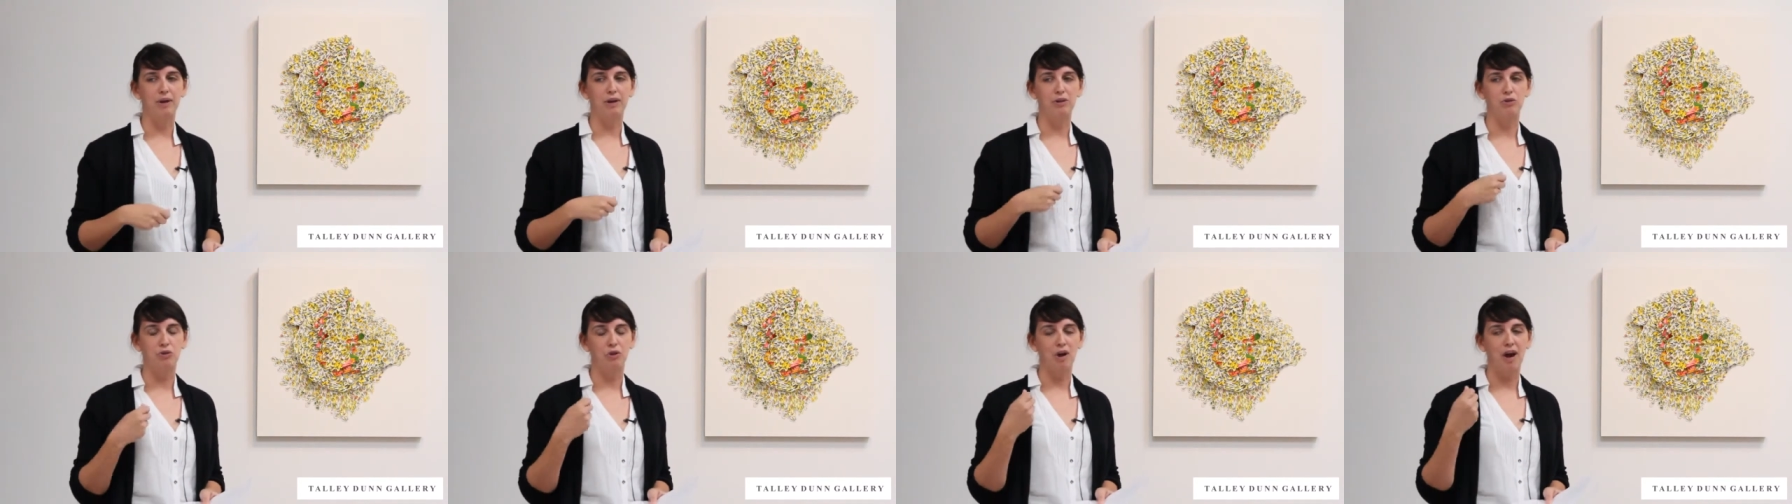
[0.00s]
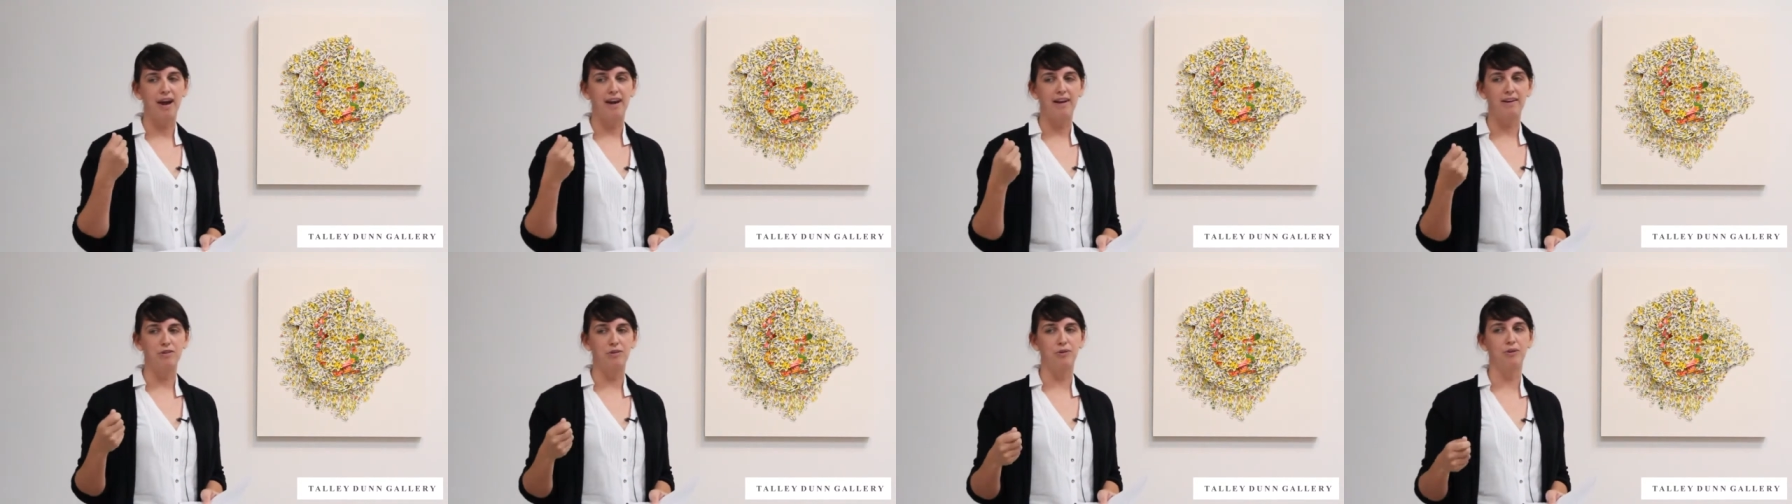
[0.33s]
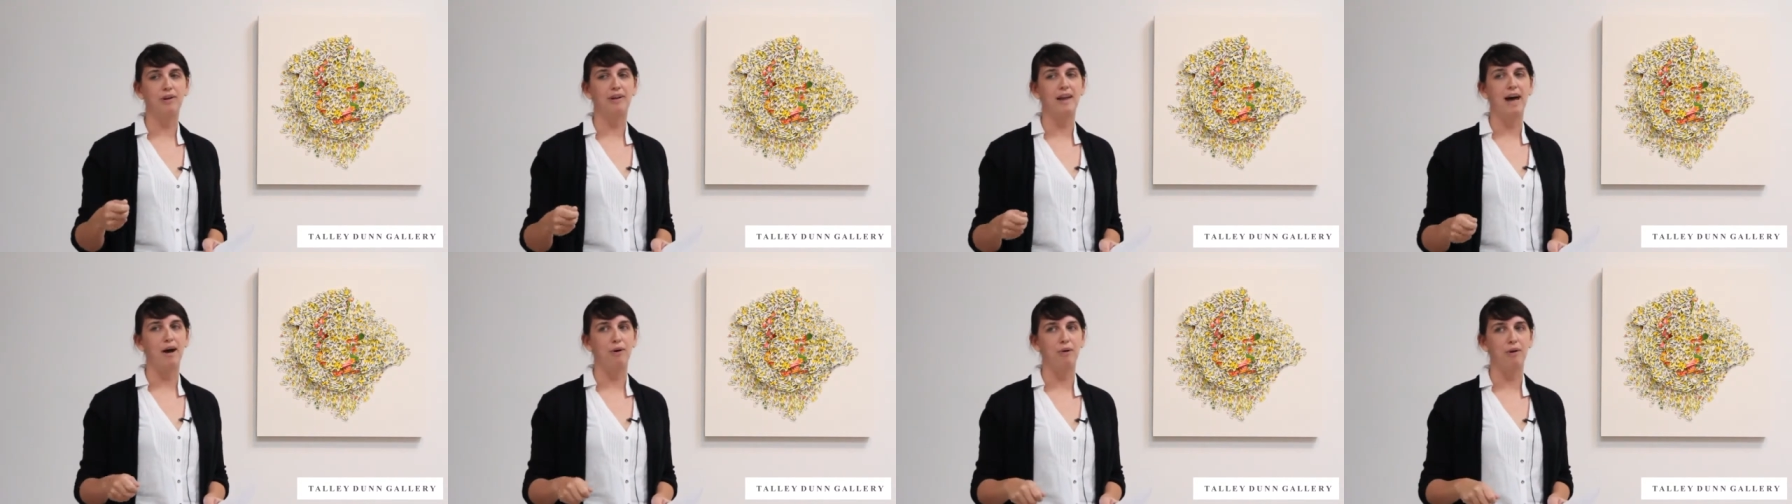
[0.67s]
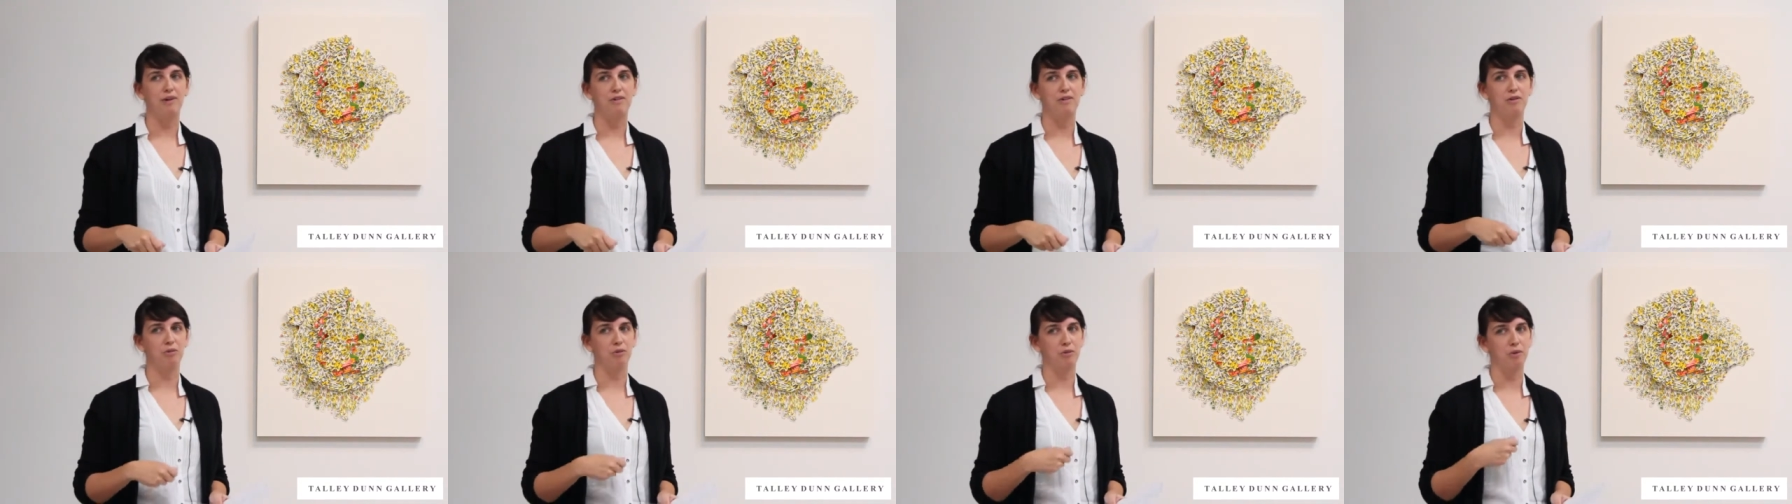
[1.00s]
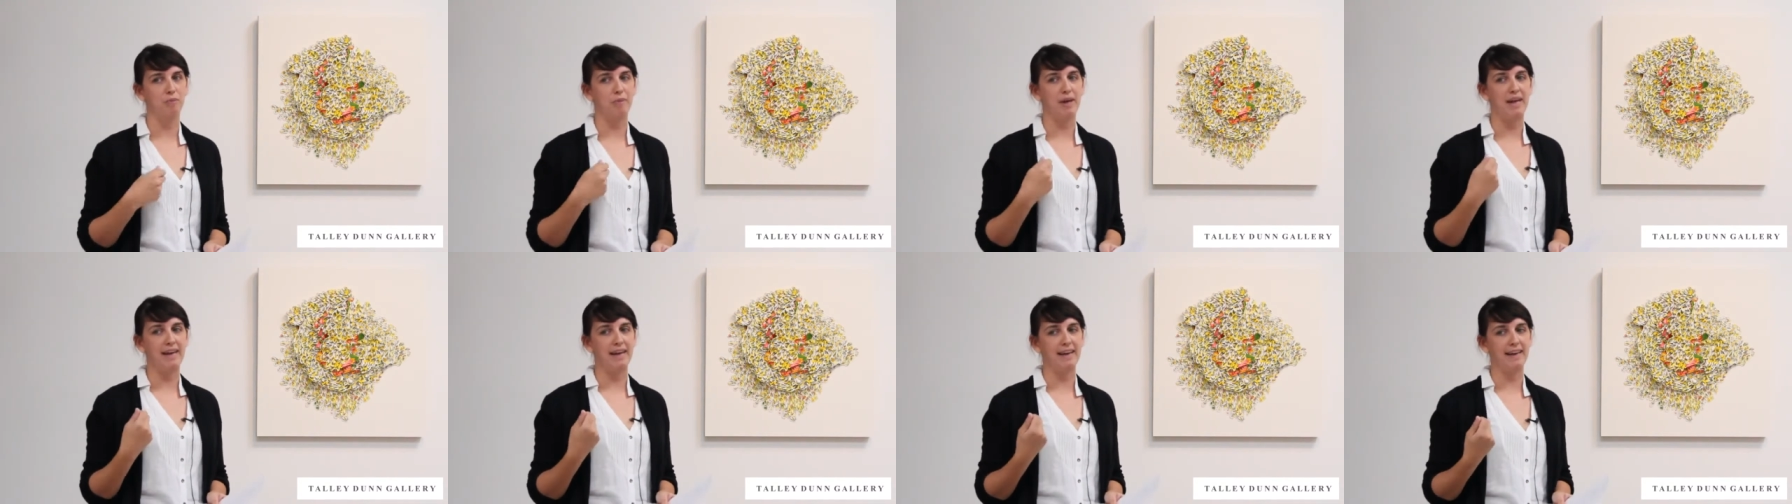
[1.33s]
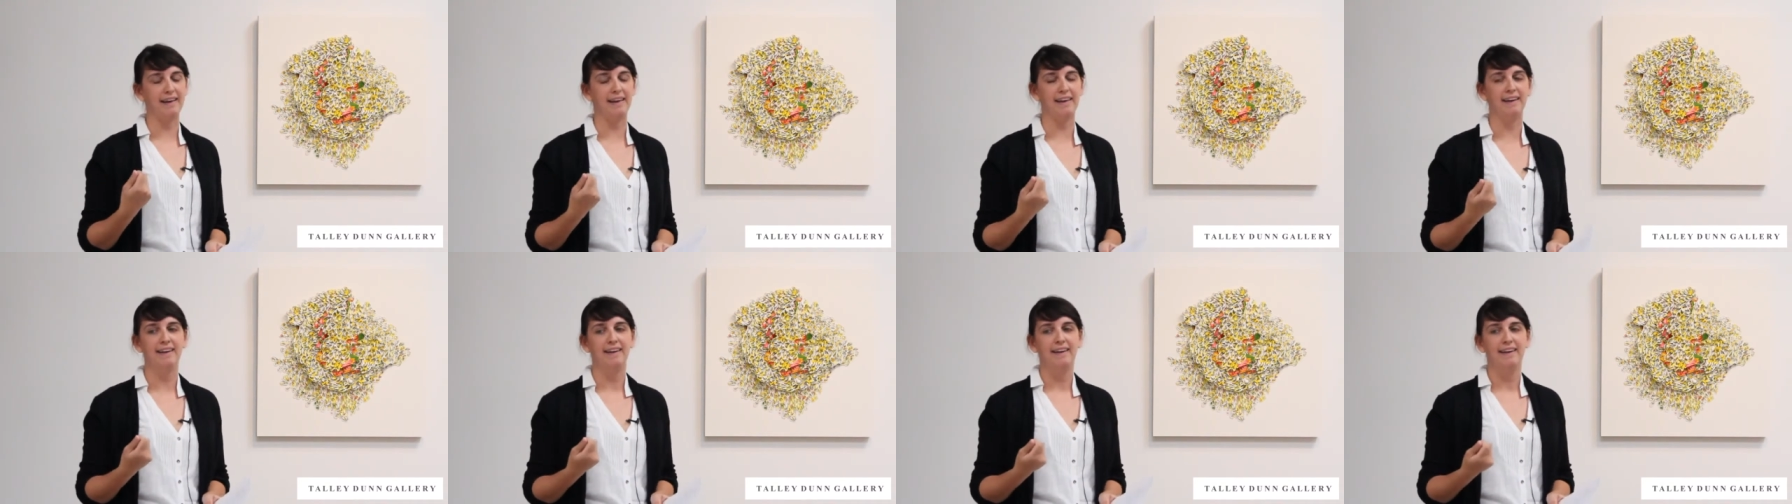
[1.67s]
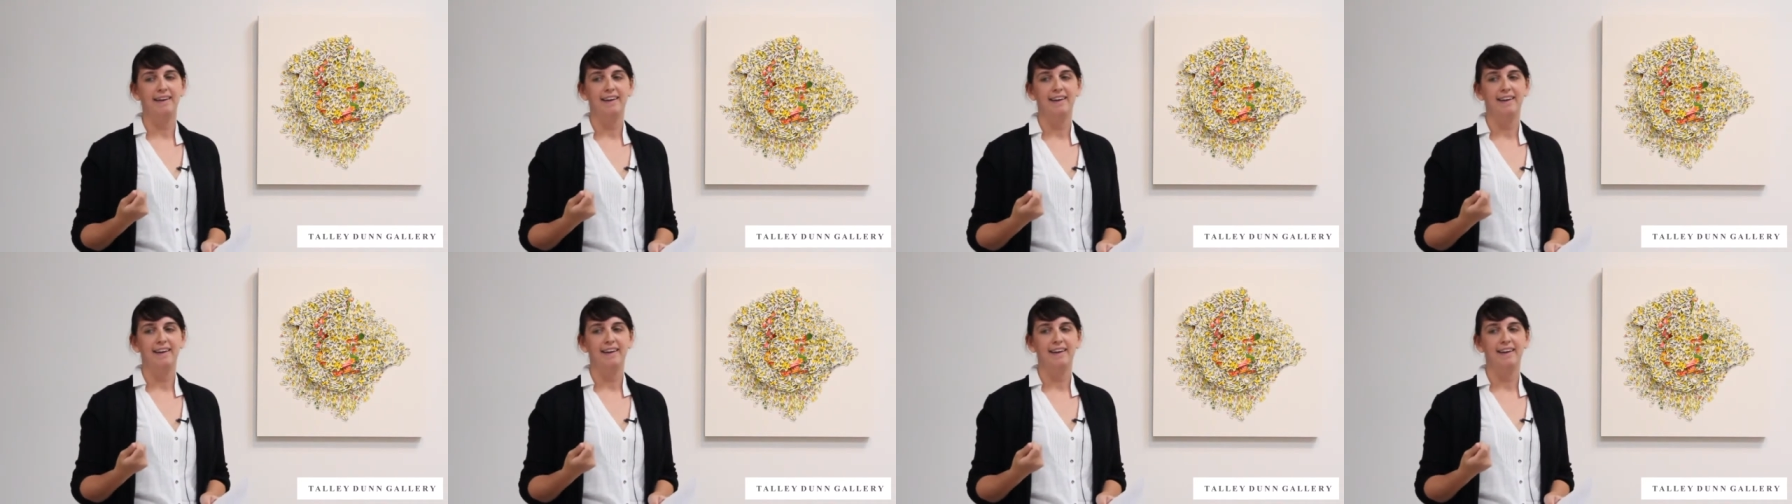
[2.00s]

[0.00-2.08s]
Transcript: trying to allow it to remain